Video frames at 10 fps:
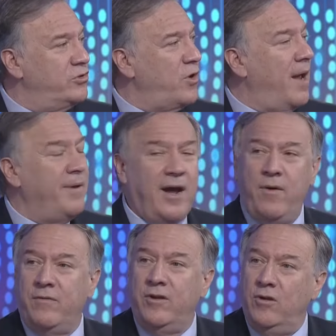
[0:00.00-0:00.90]
describe it
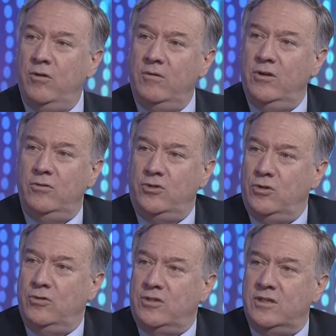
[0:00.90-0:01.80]
however you, you
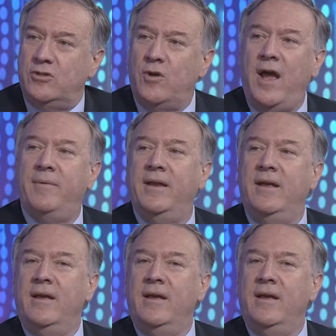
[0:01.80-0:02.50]
choose to describe it.